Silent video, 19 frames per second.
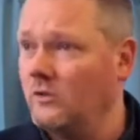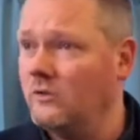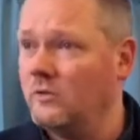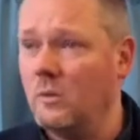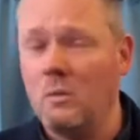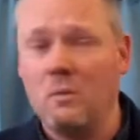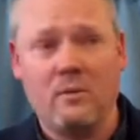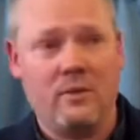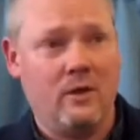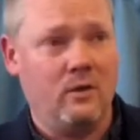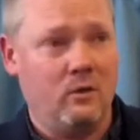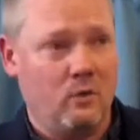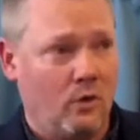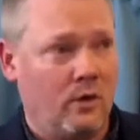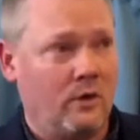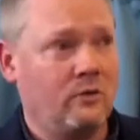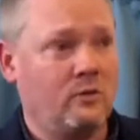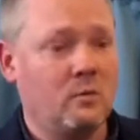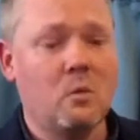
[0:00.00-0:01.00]
someone with the
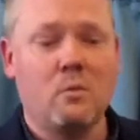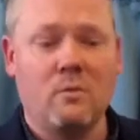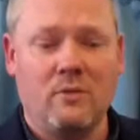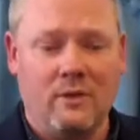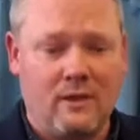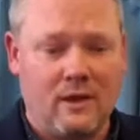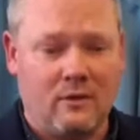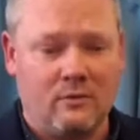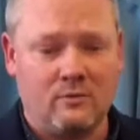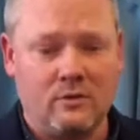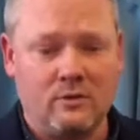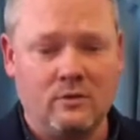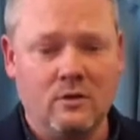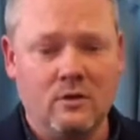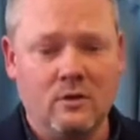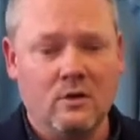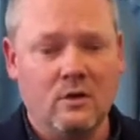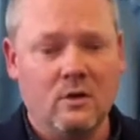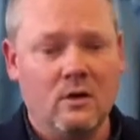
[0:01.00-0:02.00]
anointing, someone with a gifting,
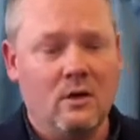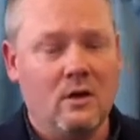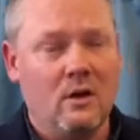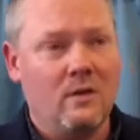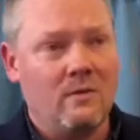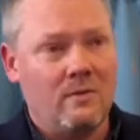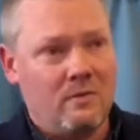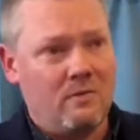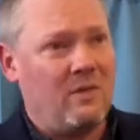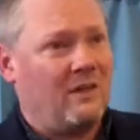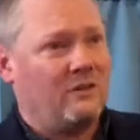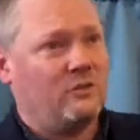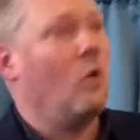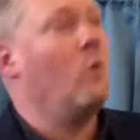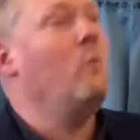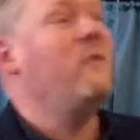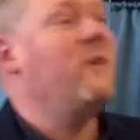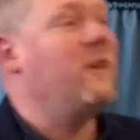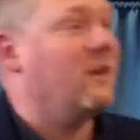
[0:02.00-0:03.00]
that's
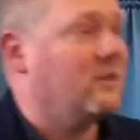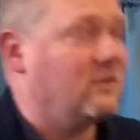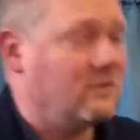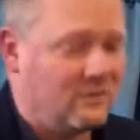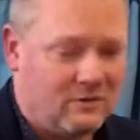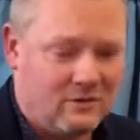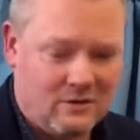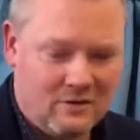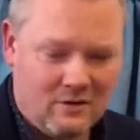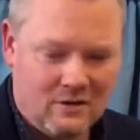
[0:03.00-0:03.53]
obvious.